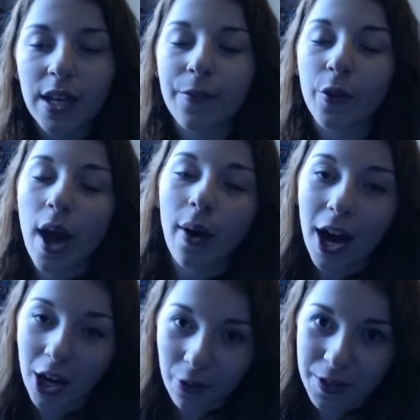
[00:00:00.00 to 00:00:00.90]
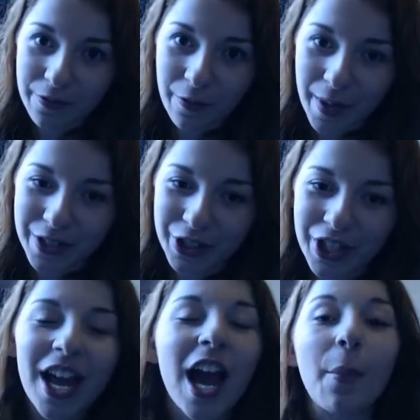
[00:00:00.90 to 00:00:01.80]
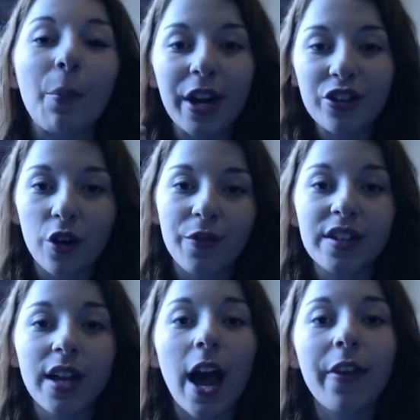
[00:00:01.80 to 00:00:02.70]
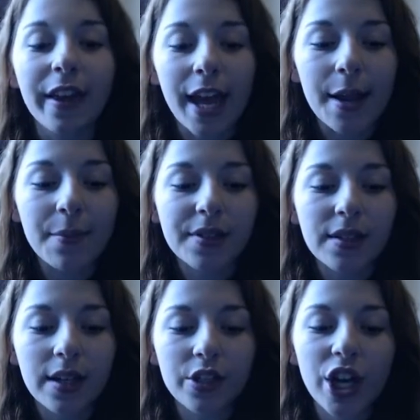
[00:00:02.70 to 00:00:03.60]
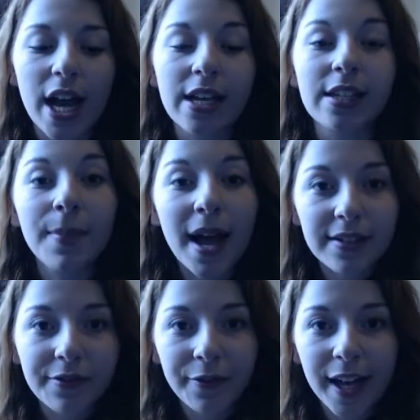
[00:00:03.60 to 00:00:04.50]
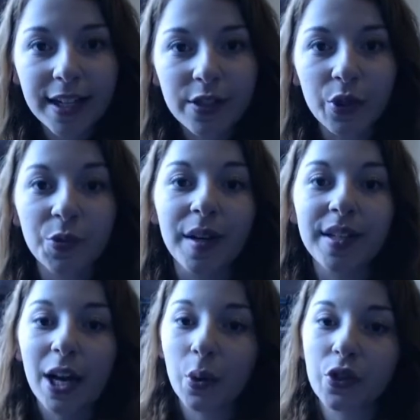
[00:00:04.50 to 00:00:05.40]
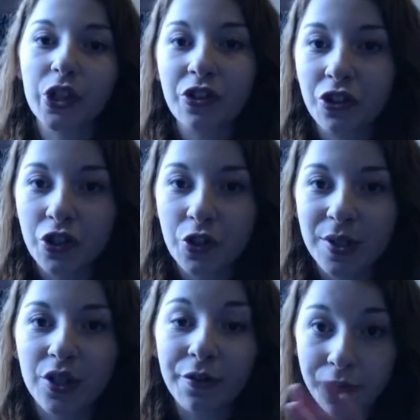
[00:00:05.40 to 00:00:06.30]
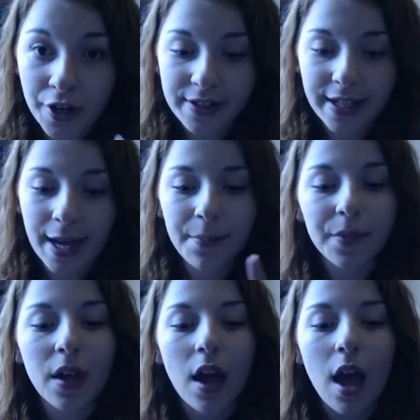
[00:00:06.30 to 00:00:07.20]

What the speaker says: even though how hard it was for me to, branch off into other games such as Mass Effect, which my dad also introduced me to, the first game,